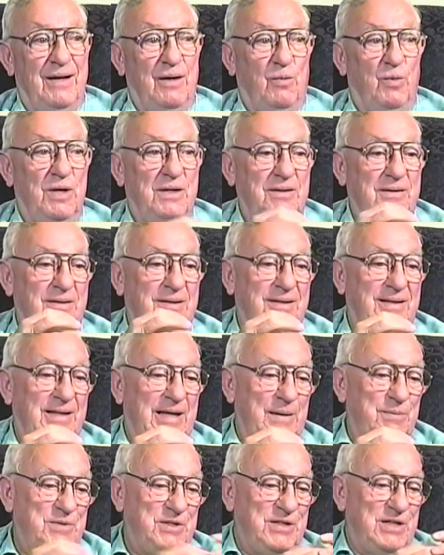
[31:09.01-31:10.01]
what
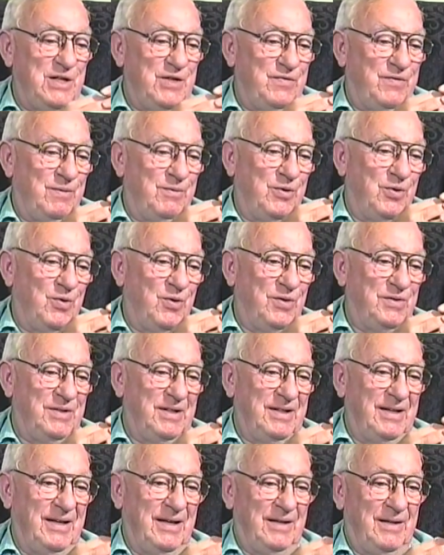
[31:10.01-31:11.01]
keeps these from going
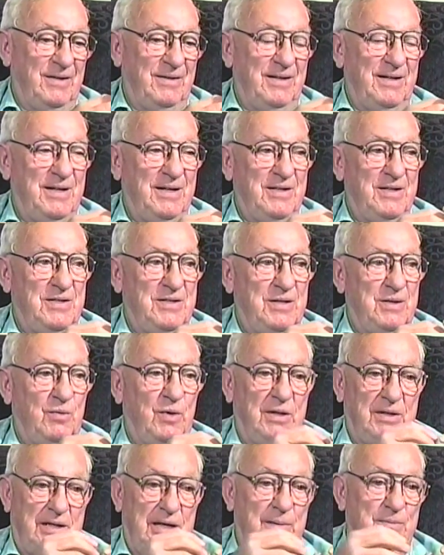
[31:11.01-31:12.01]
together is
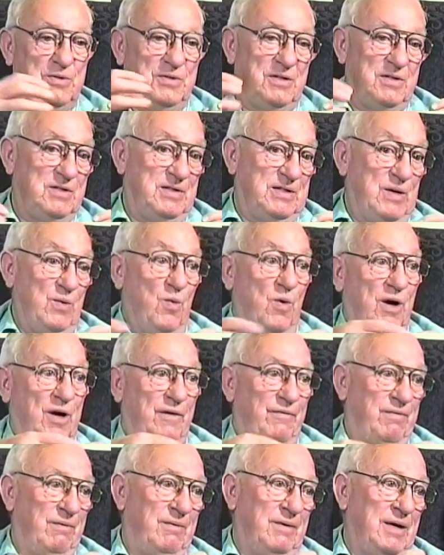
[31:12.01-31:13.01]
what keeps the seawater
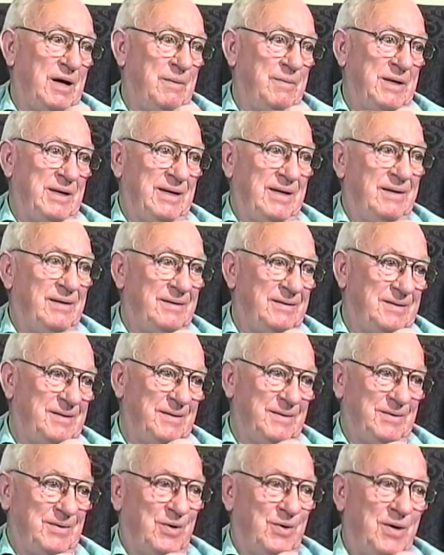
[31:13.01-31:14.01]
from coming in to
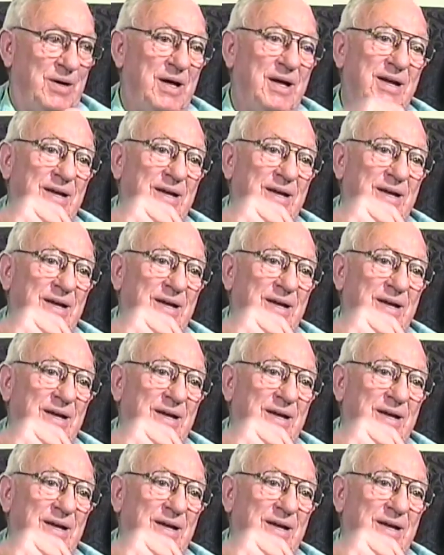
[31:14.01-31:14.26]
go